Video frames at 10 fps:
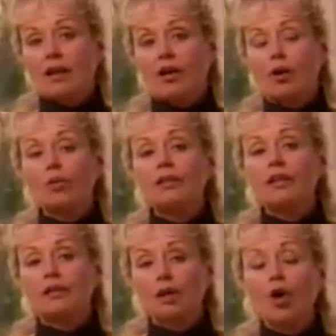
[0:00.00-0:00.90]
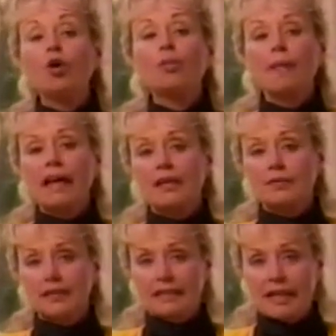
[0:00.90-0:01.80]
are only a local
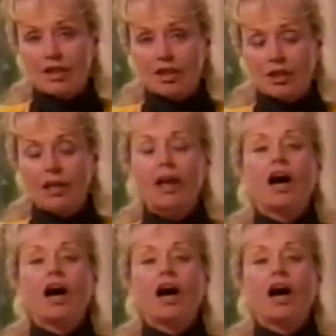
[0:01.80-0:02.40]
manifestation